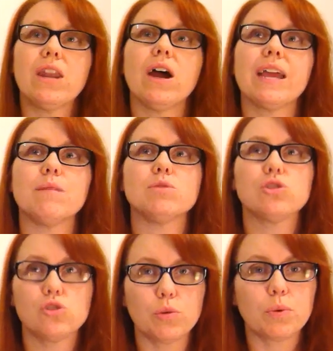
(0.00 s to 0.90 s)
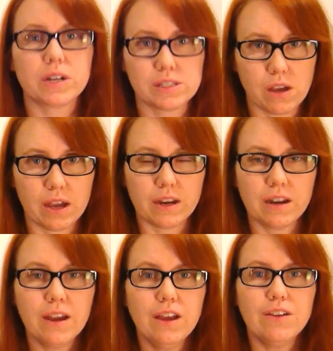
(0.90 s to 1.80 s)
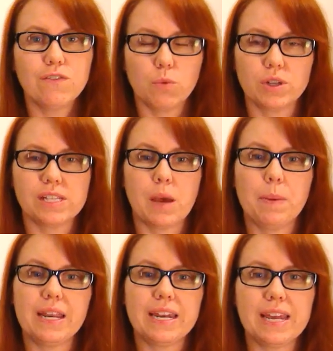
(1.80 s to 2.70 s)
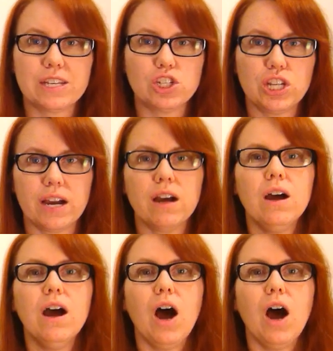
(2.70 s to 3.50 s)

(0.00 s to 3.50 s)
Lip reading: And I am super excited for what's happening next year.